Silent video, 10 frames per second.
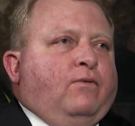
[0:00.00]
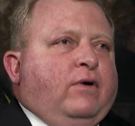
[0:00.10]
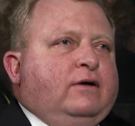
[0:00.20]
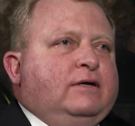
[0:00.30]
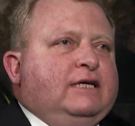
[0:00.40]

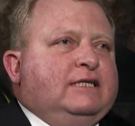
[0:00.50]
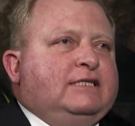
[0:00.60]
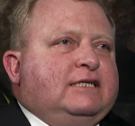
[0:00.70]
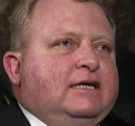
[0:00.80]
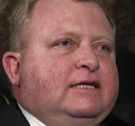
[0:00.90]
Well,
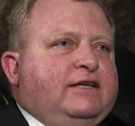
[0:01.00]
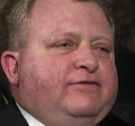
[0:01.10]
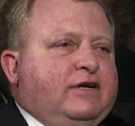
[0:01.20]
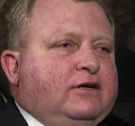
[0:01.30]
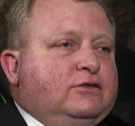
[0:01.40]
it's
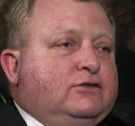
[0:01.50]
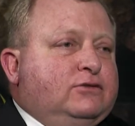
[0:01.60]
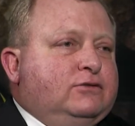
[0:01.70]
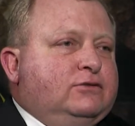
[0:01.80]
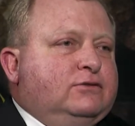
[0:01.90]
difficult
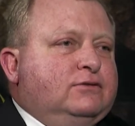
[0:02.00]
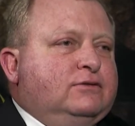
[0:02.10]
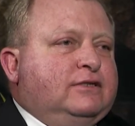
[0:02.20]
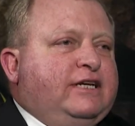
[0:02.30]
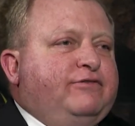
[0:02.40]

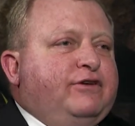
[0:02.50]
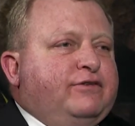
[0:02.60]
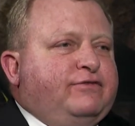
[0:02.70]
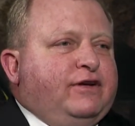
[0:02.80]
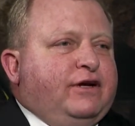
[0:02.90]
to give you
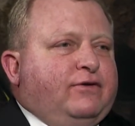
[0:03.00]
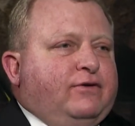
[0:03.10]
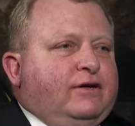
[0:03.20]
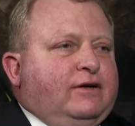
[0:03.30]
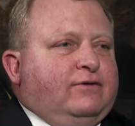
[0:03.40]
a figure
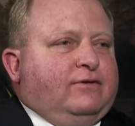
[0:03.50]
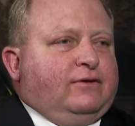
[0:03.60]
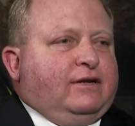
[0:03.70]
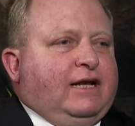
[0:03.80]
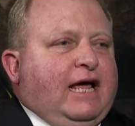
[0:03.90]

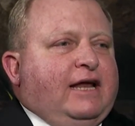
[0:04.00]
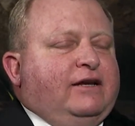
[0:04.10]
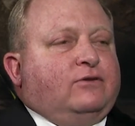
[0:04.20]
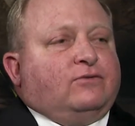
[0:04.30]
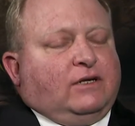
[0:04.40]
on
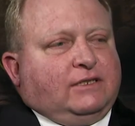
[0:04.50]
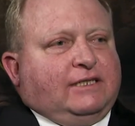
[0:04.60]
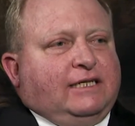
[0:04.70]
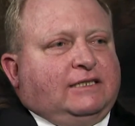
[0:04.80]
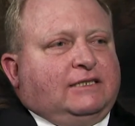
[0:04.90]
annual
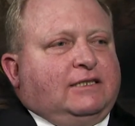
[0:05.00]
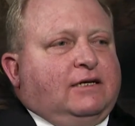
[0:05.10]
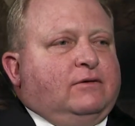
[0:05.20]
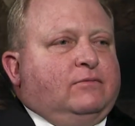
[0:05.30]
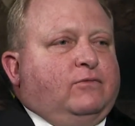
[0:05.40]
quantities.
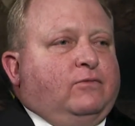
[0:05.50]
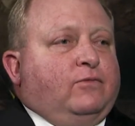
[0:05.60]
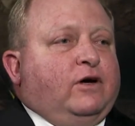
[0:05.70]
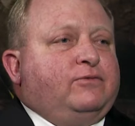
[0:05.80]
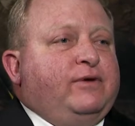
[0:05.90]

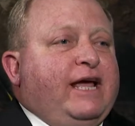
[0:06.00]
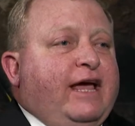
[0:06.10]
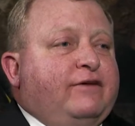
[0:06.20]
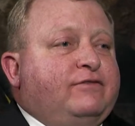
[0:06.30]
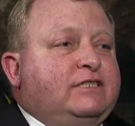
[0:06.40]
What we
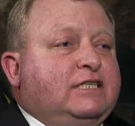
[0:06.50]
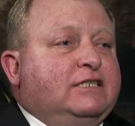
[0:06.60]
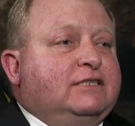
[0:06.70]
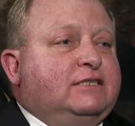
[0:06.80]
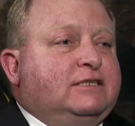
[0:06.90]
have
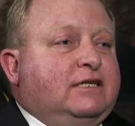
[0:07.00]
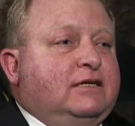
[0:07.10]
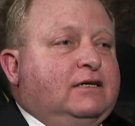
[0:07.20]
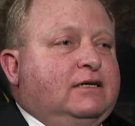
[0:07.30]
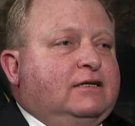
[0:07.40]
since
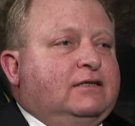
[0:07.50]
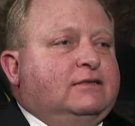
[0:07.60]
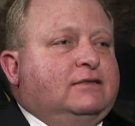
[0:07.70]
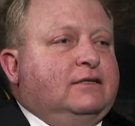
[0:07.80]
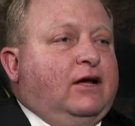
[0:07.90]
our
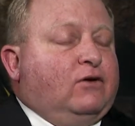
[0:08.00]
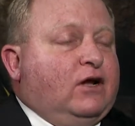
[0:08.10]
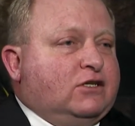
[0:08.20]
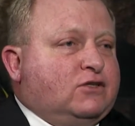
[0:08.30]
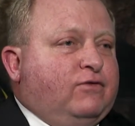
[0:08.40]

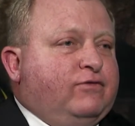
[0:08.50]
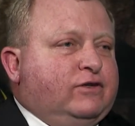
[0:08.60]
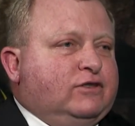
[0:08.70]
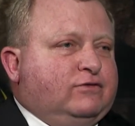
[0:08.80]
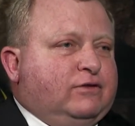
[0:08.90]
last
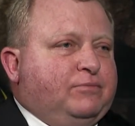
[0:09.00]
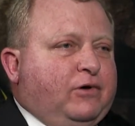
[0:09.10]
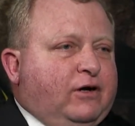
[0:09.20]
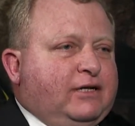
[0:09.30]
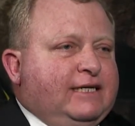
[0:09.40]
conference of the
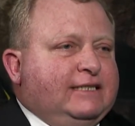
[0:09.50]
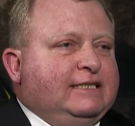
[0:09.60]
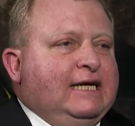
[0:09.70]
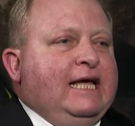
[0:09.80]
parties